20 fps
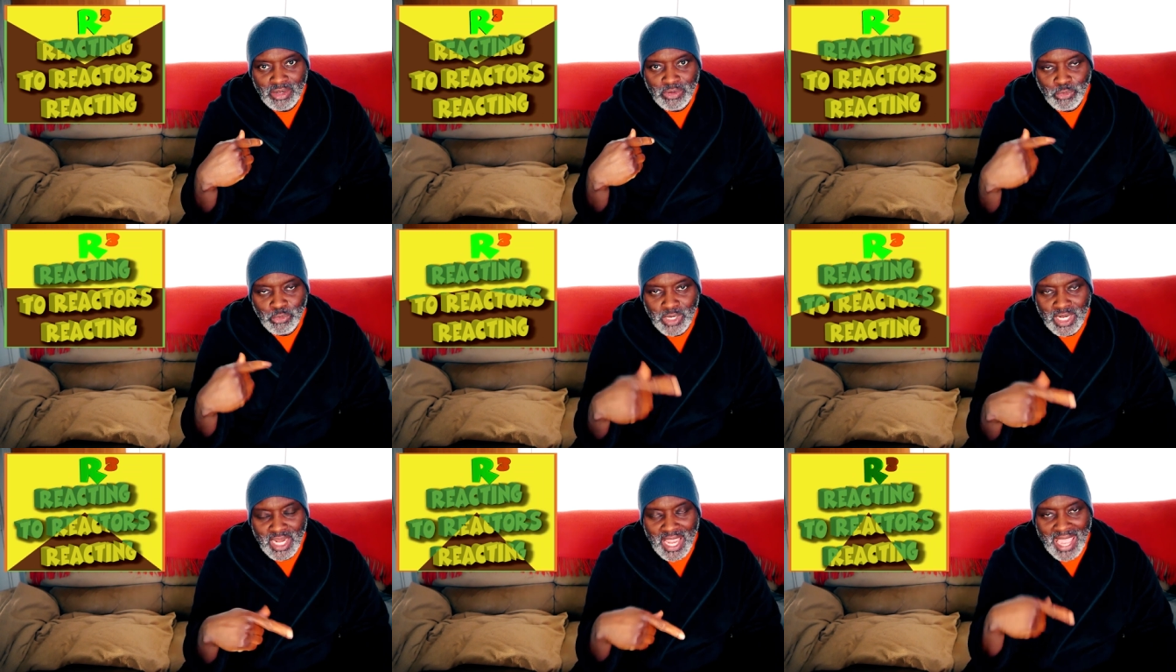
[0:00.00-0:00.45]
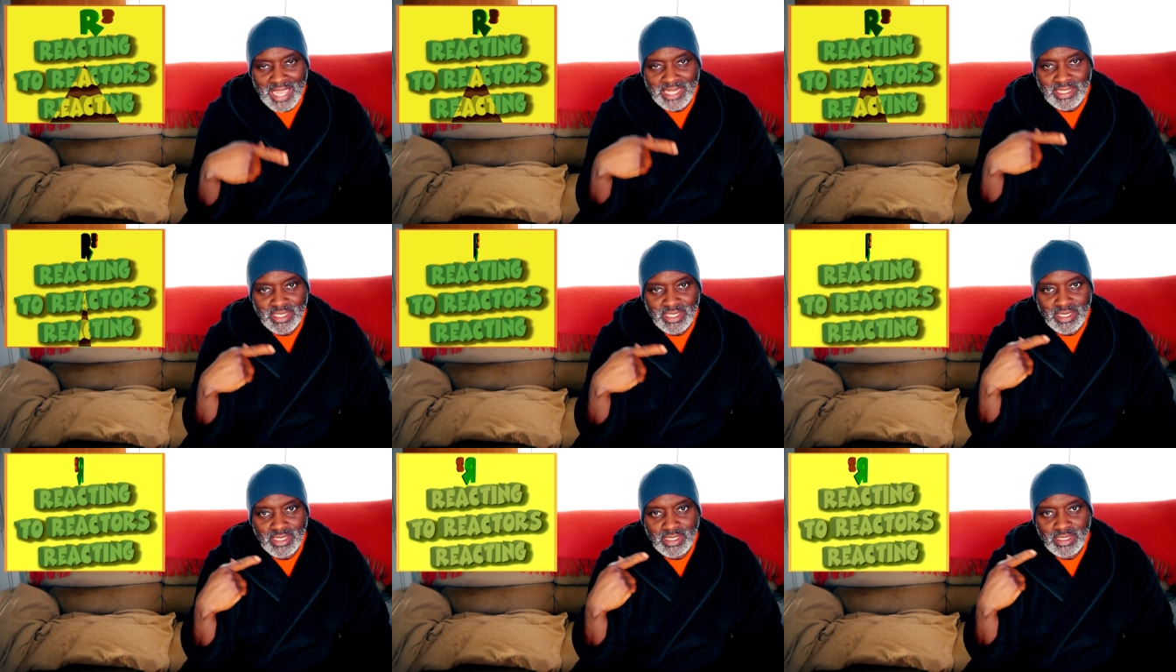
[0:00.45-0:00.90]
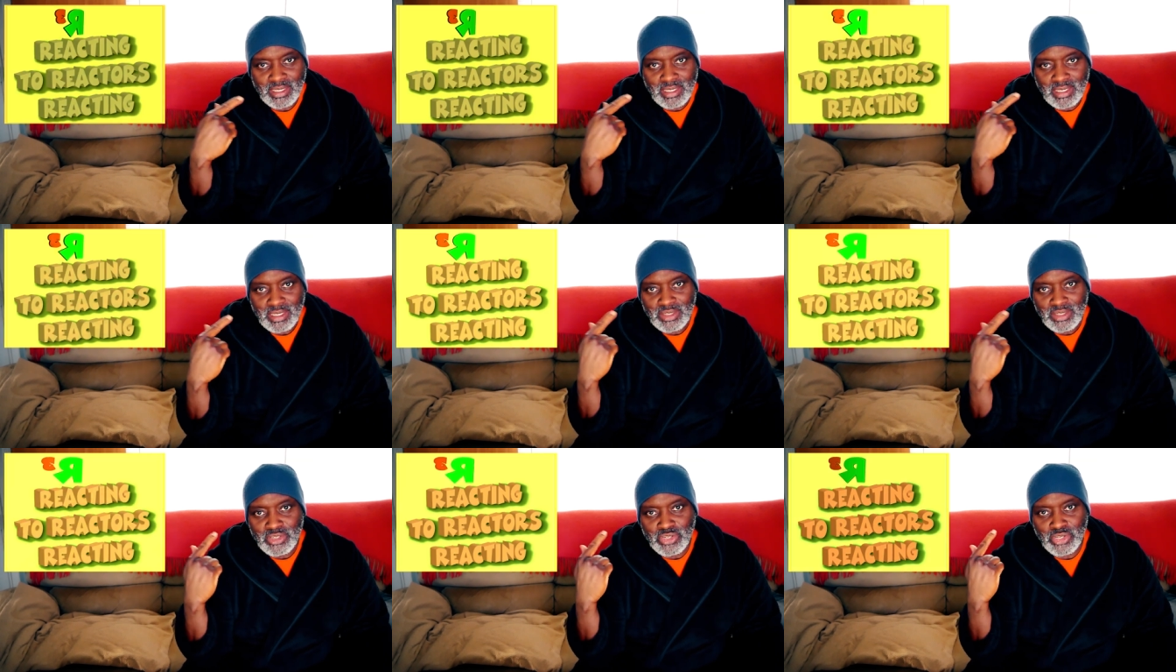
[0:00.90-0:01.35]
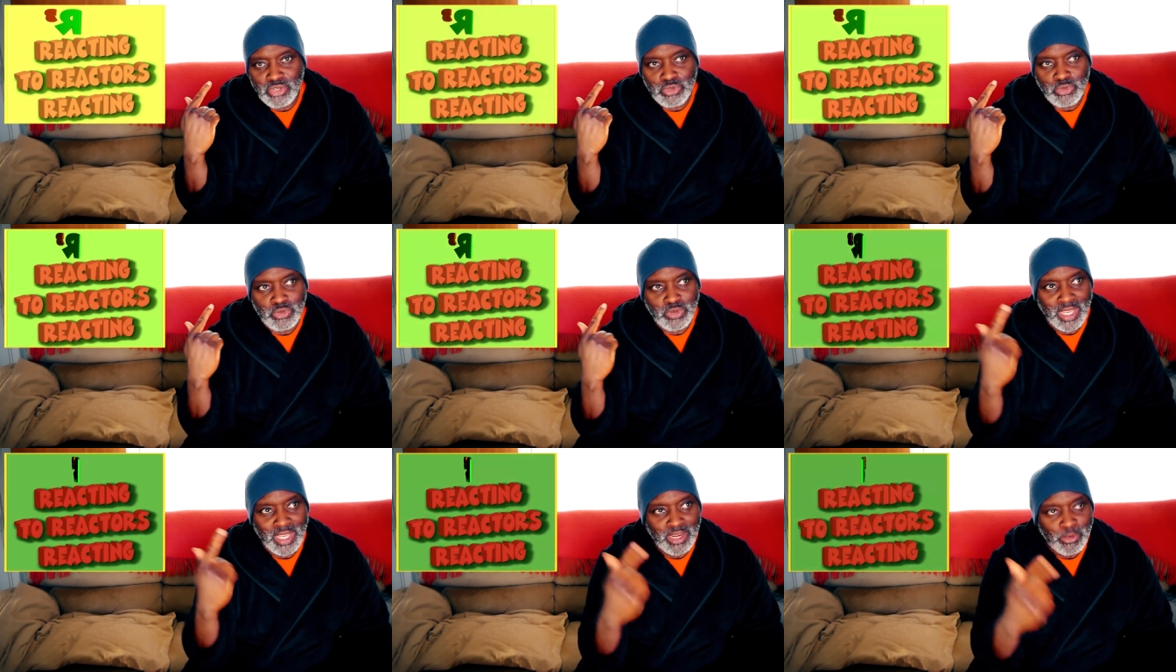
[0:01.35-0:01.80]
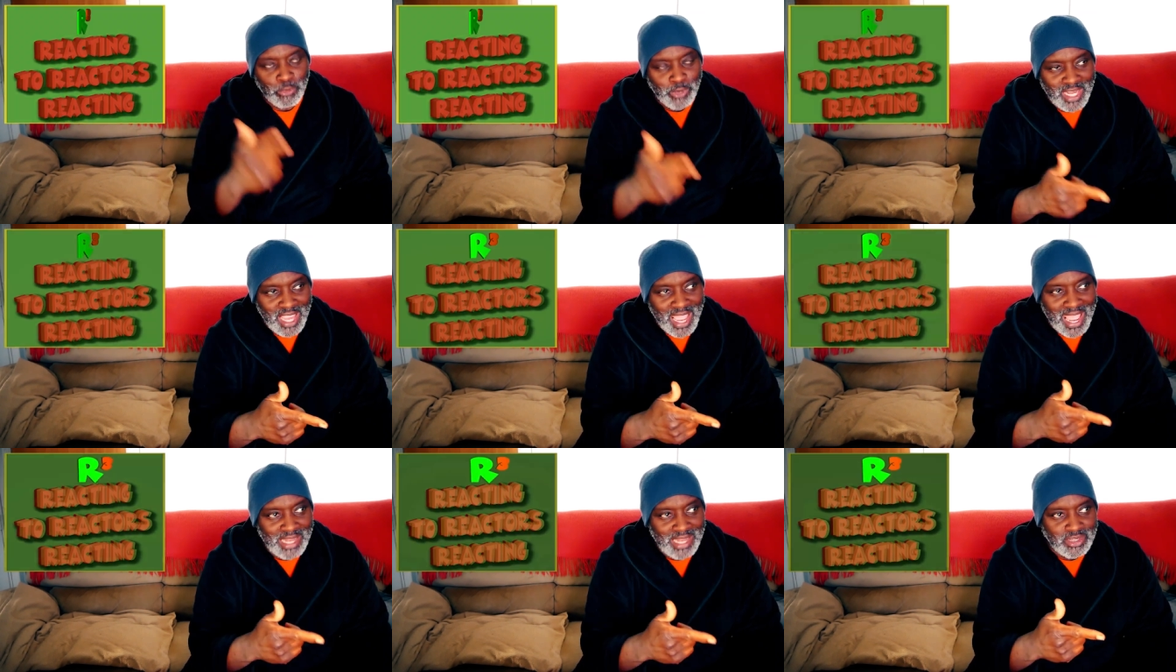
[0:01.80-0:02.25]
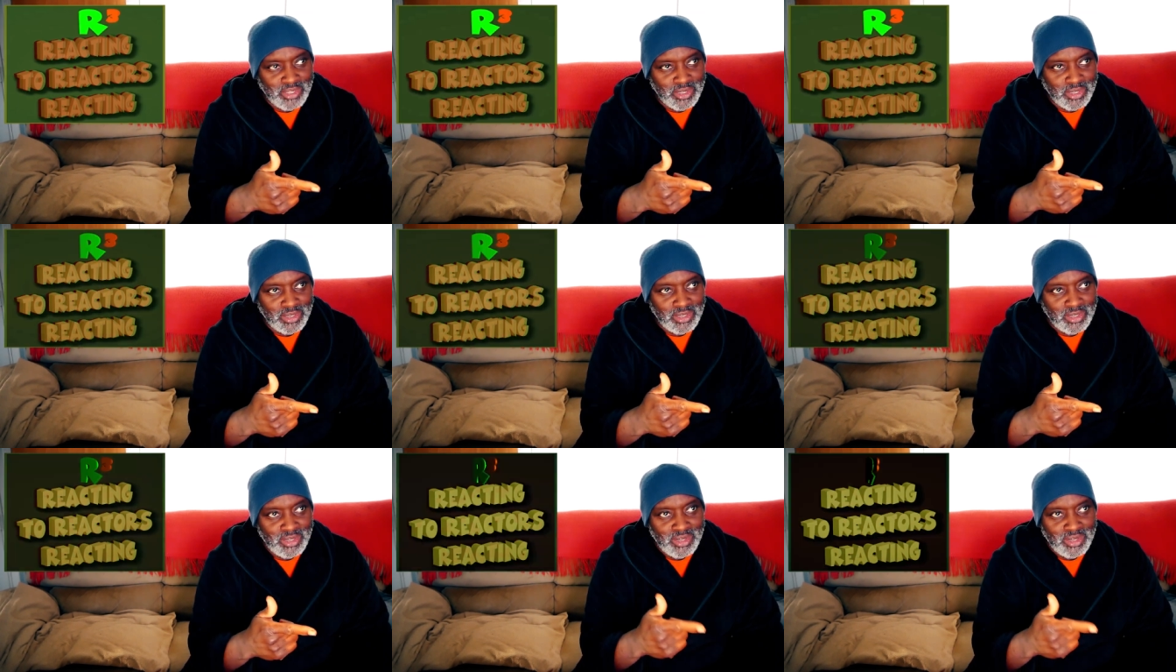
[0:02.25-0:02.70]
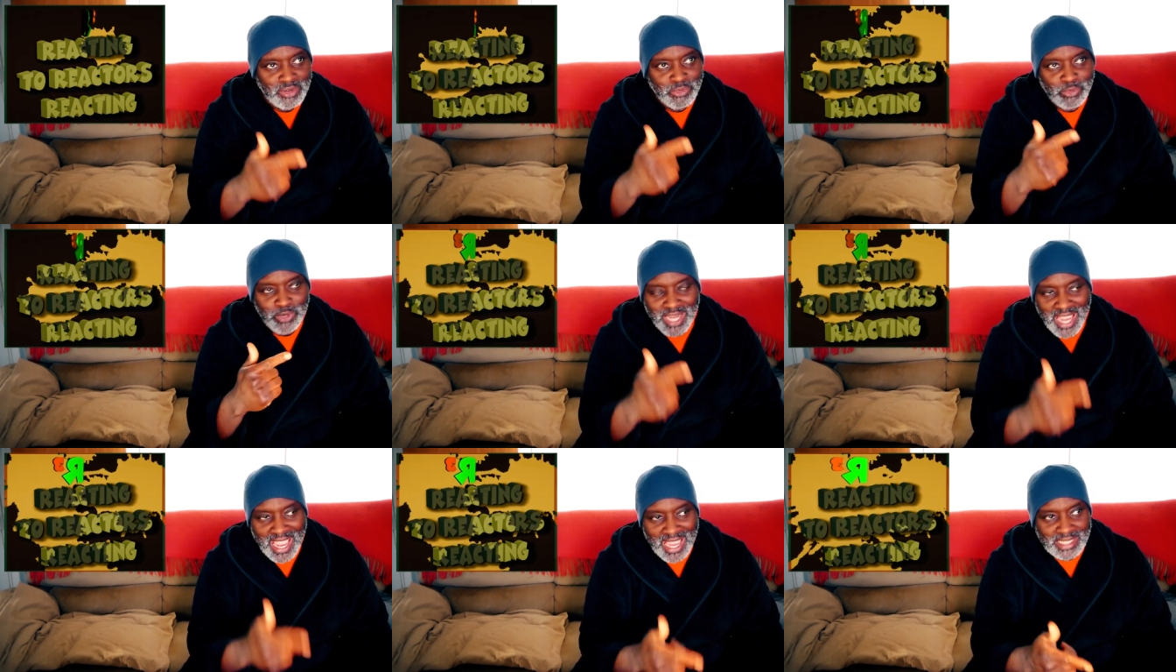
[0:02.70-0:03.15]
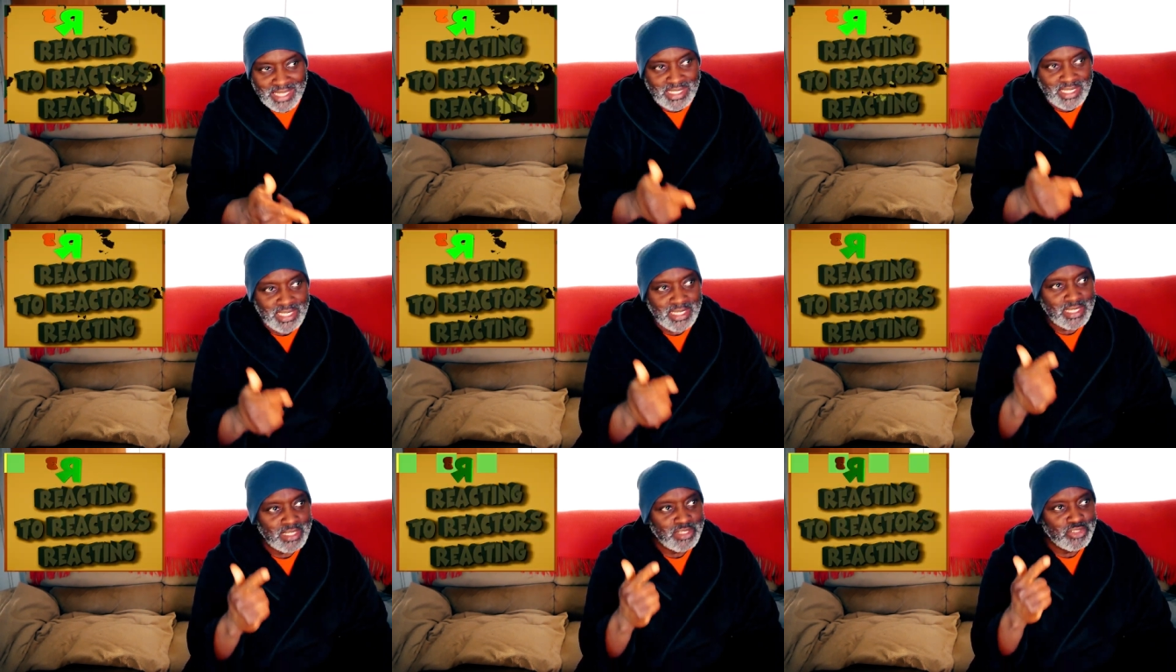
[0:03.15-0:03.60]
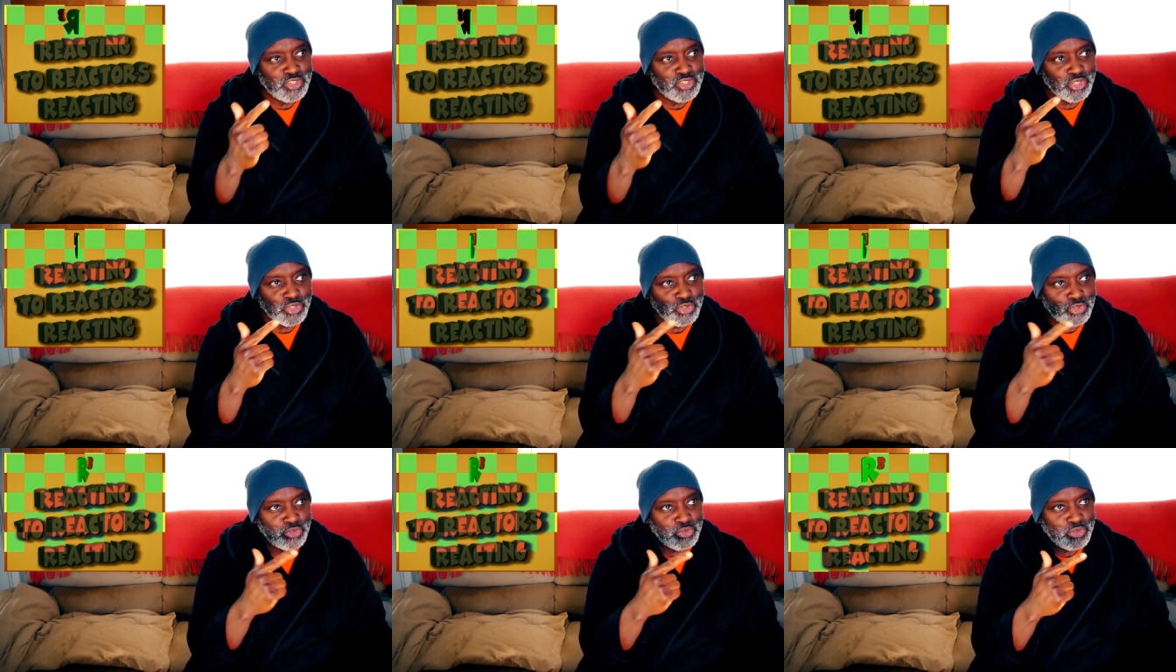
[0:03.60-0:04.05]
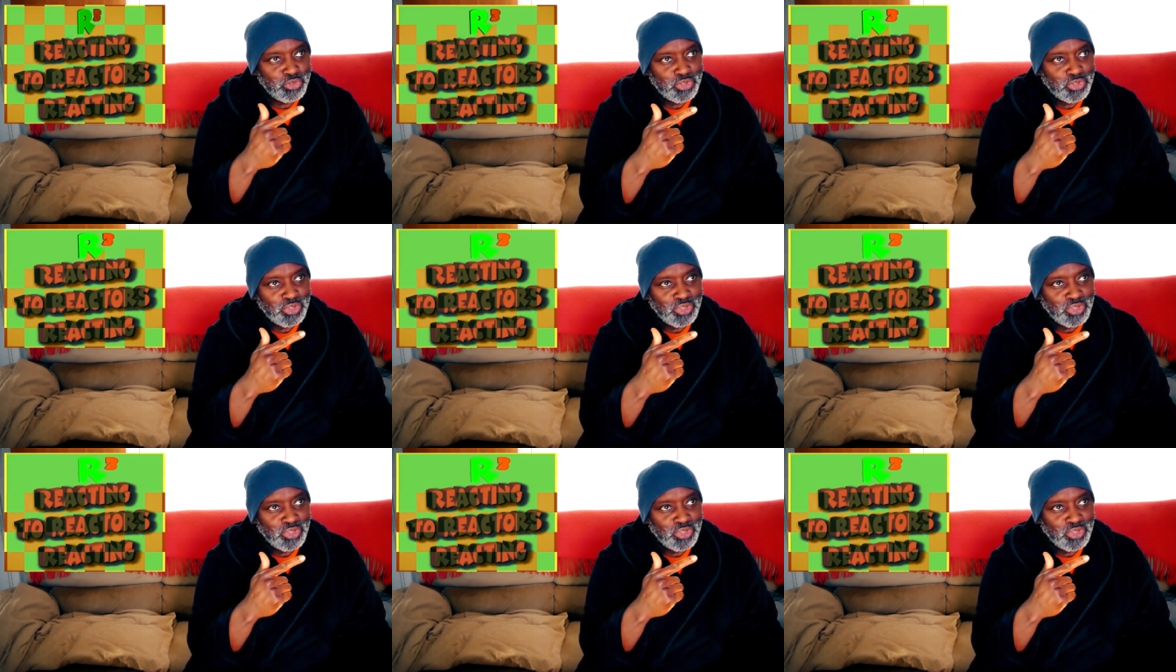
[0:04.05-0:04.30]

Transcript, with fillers: reacting to a reactor, reacting to